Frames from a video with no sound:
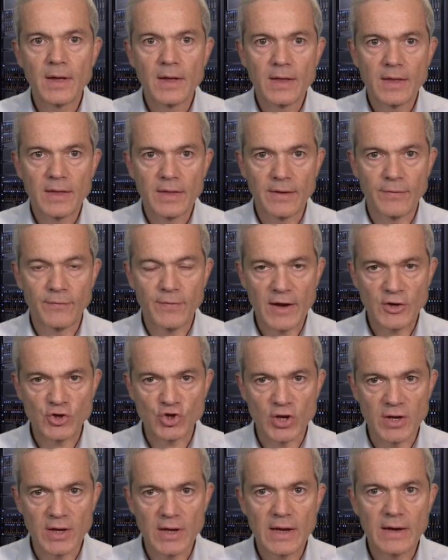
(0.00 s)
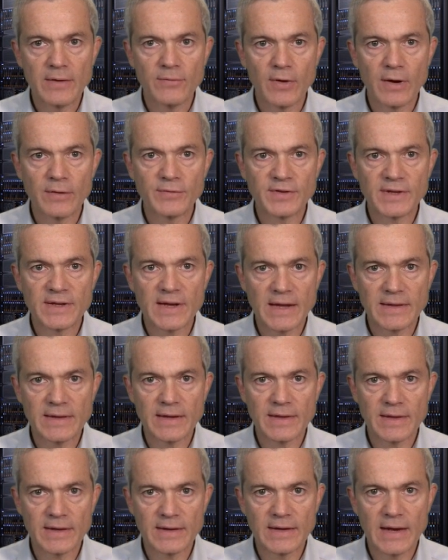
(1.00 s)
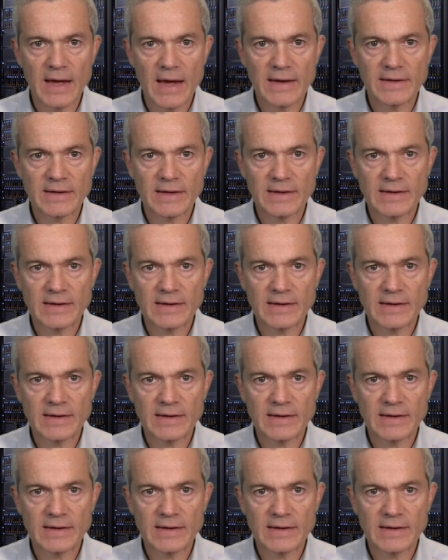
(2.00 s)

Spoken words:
the fetching, involves getting the date and